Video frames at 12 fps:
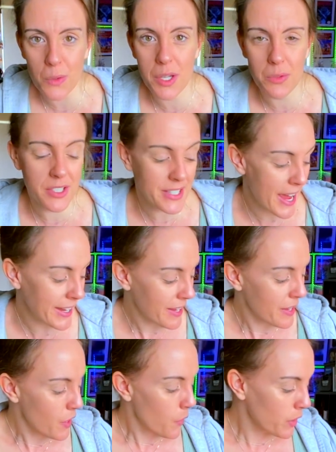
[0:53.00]
So today
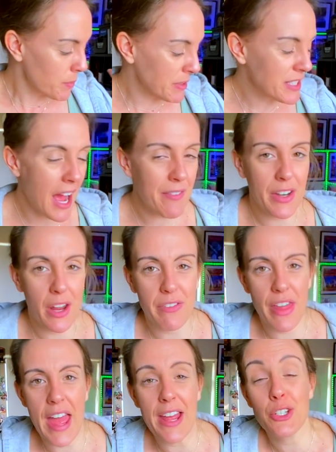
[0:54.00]
I'm going to be diving over
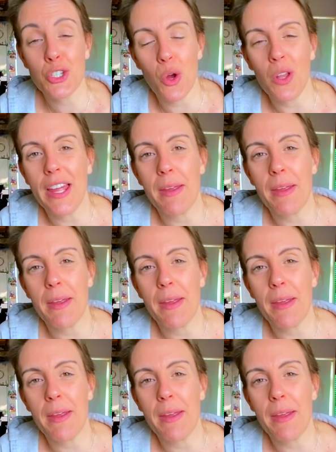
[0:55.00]
there shortly.